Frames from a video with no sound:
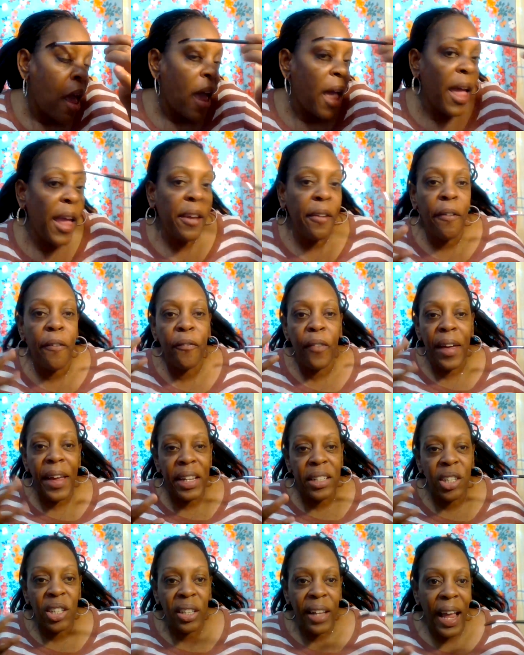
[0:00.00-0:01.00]
and your
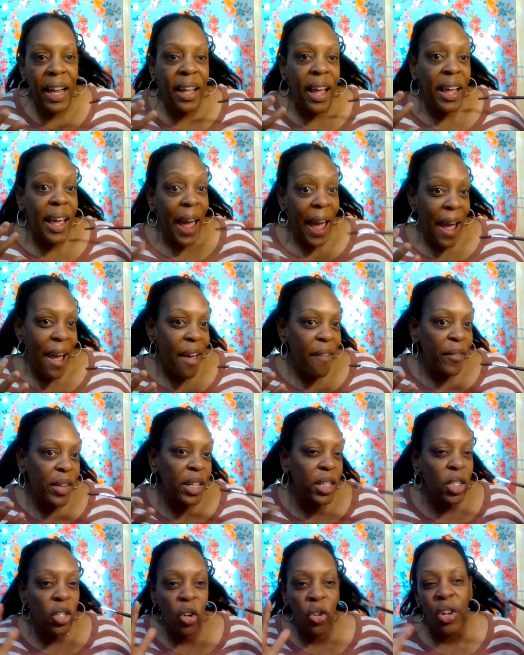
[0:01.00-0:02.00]
face is like a
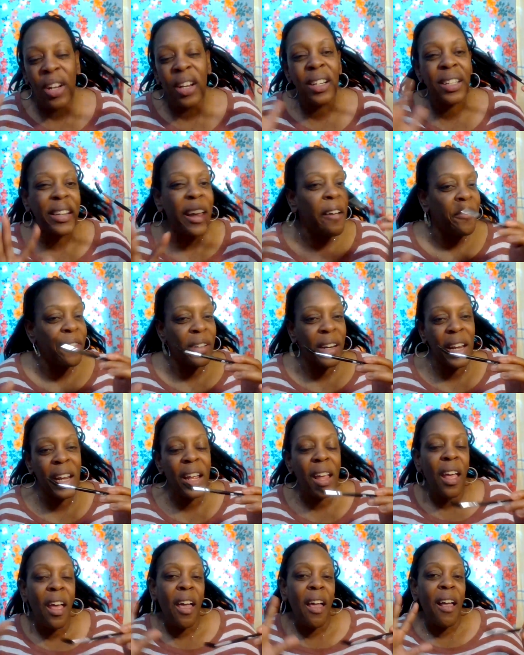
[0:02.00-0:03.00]
canvas so you can
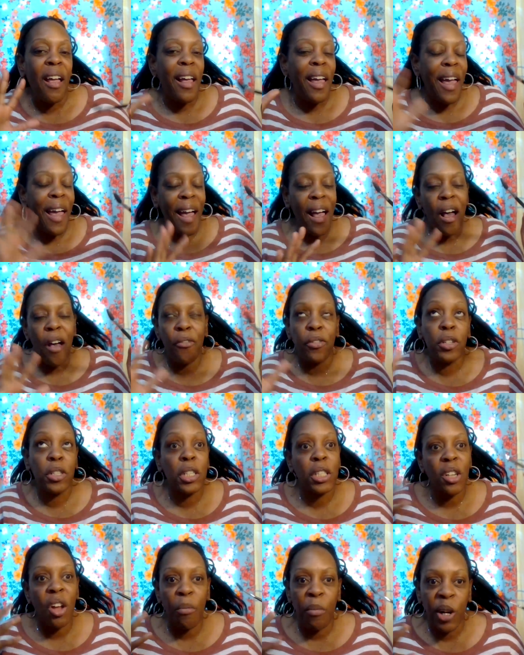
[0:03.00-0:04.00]
definitely have
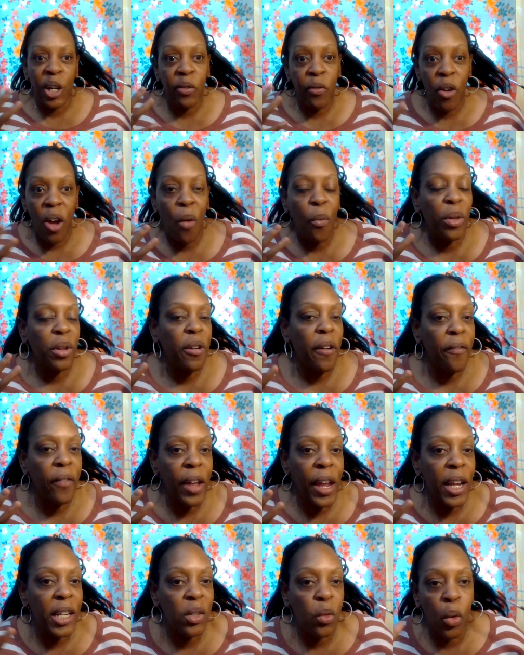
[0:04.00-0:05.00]
so much fun with your
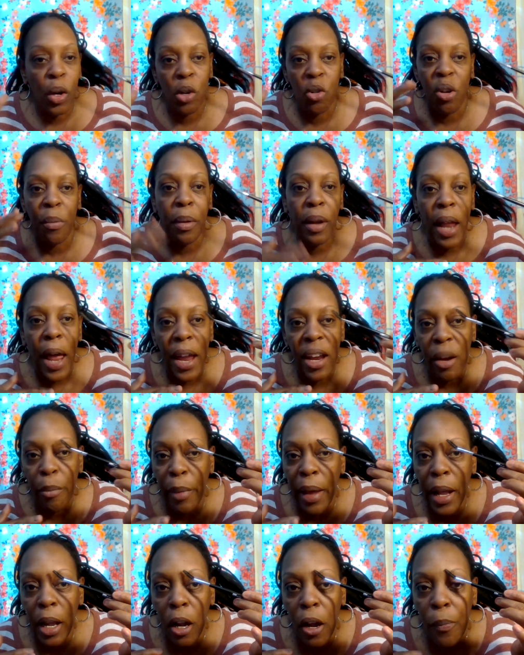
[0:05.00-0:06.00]
face when you apply your
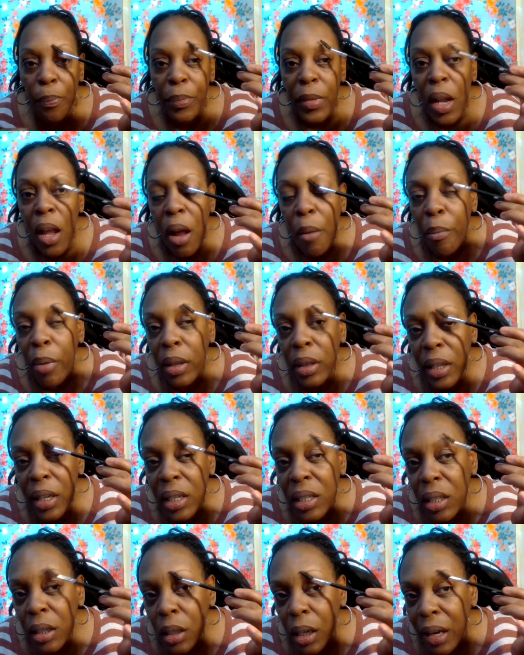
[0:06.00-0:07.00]
makeup but
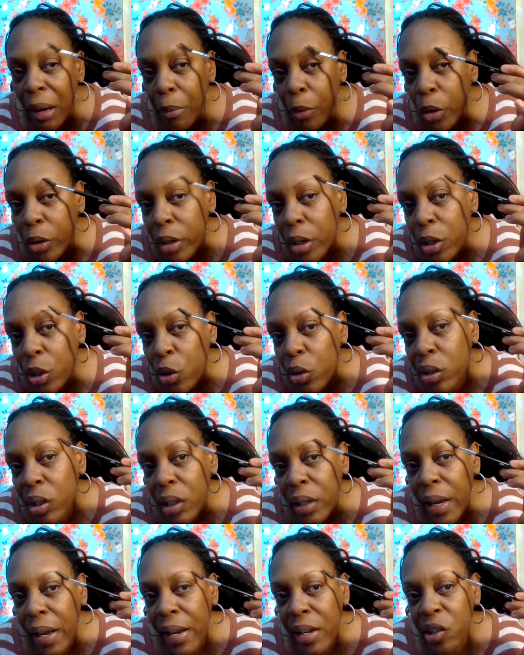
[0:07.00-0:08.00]
this look I'm going to do
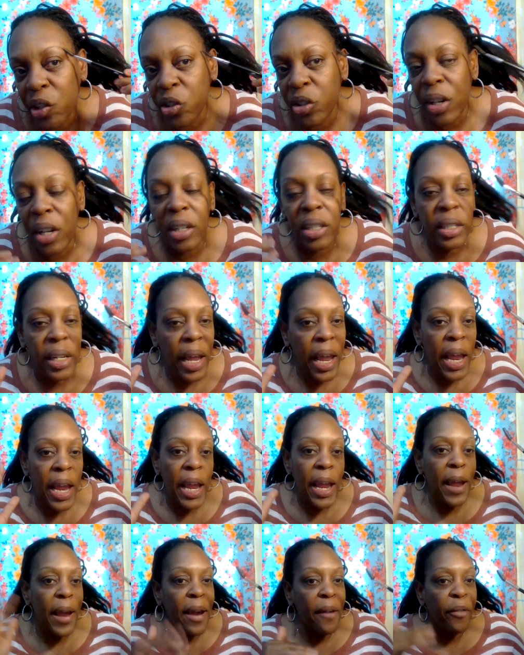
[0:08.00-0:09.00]
today is just
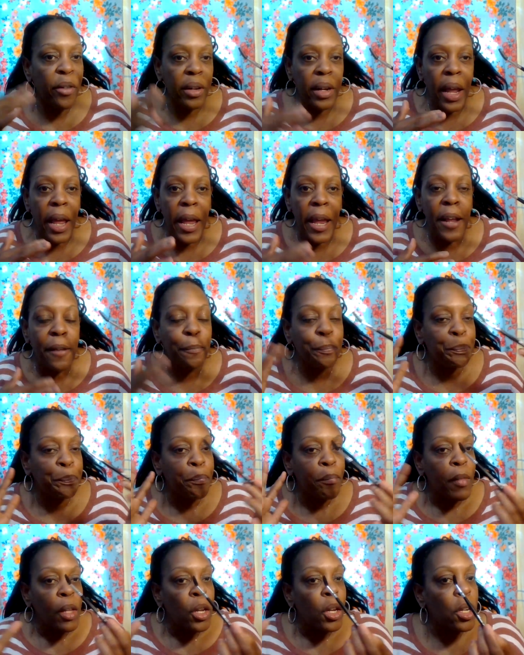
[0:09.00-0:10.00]
a everyday
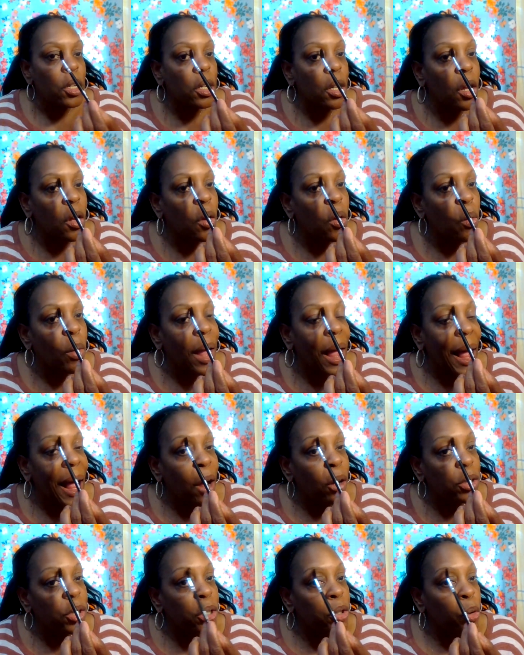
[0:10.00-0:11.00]
you know
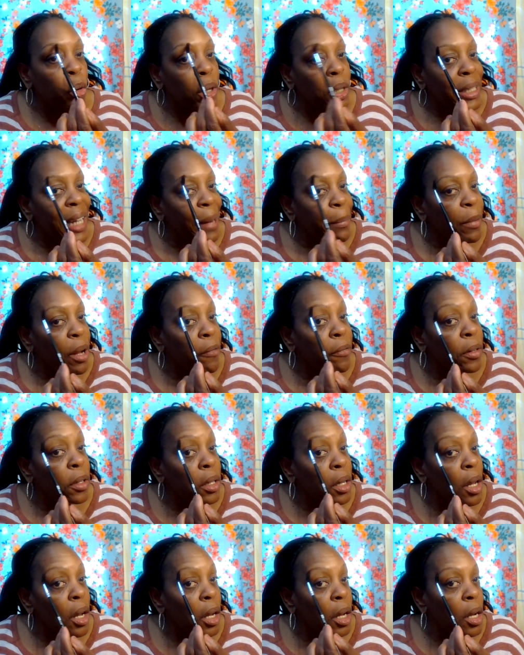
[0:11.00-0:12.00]
out the door type of
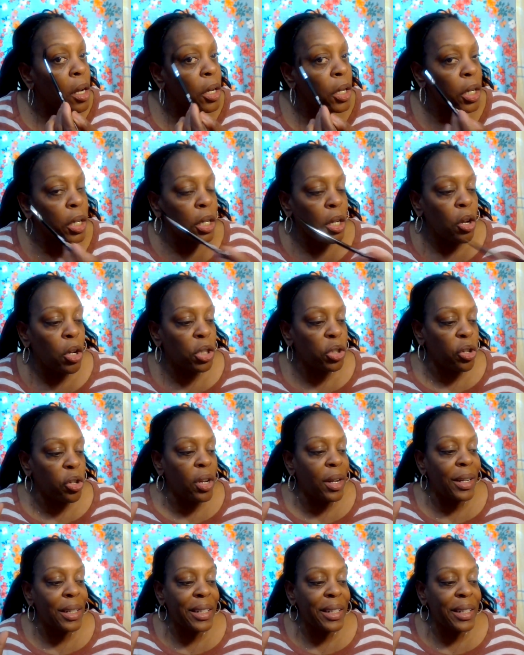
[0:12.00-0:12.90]
look you know so you can